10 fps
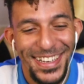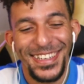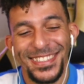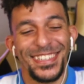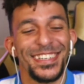
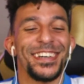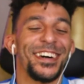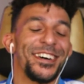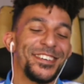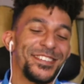It's a
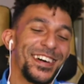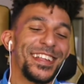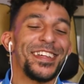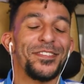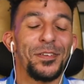go. I
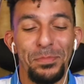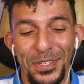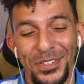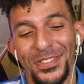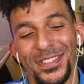love the
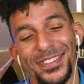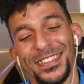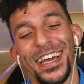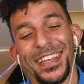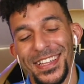build.
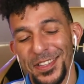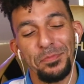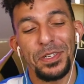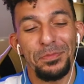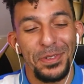You had to let the
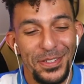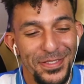beat build.